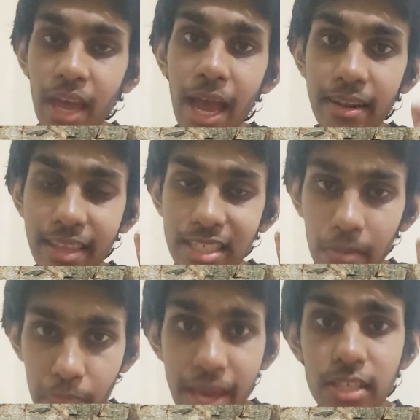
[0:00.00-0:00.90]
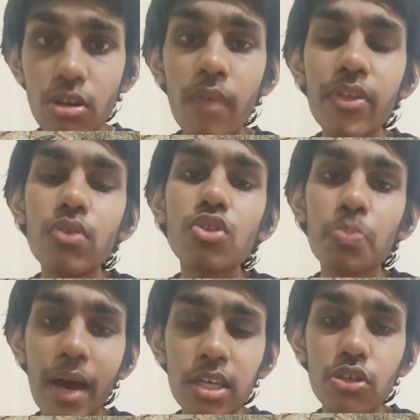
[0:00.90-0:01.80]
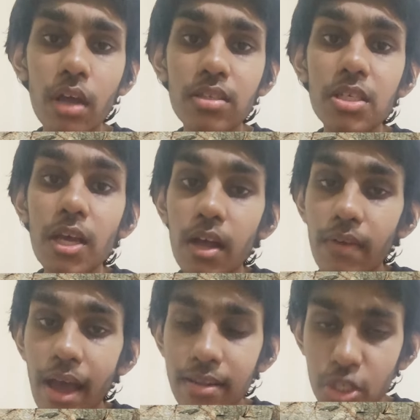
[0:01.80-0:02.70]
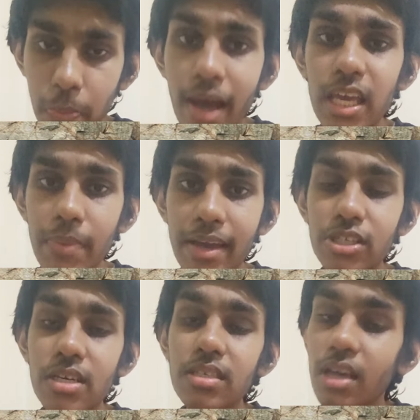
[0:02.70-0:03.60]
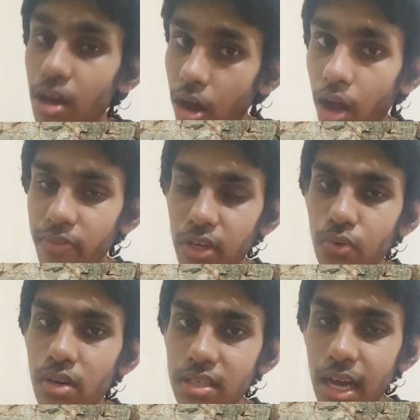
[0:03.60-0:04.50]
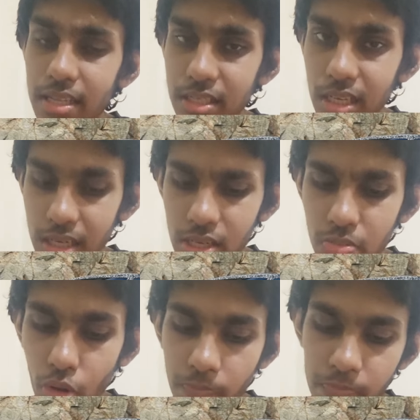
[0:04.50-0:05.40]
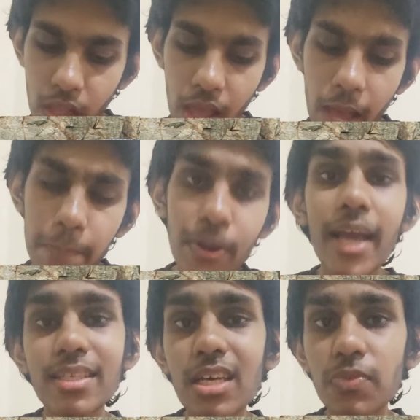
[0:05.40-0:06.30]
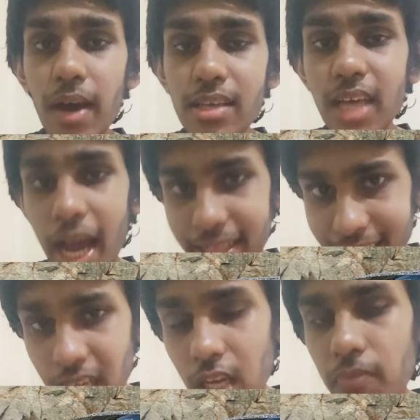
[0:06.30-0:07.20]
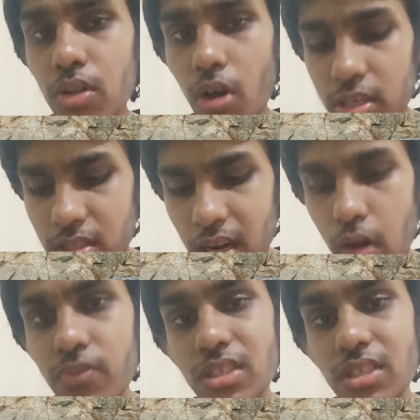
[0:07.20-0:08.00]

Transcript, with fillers: And these are based on the new spy shots and spy images on the new Nissan Z Nismo. And prices wise, I think it will cost around